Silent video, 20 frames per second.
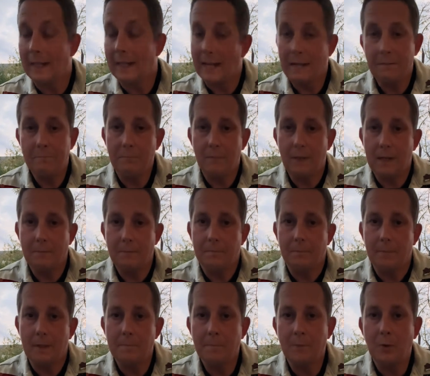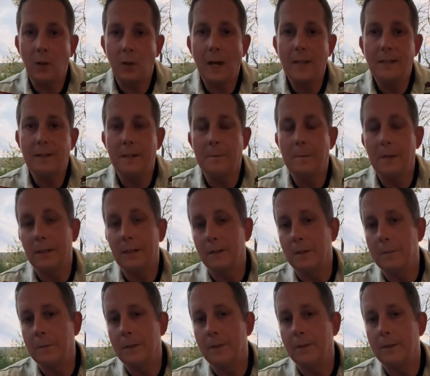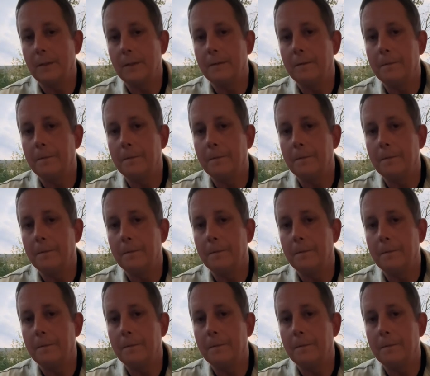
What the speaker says: I'm crazy about their music,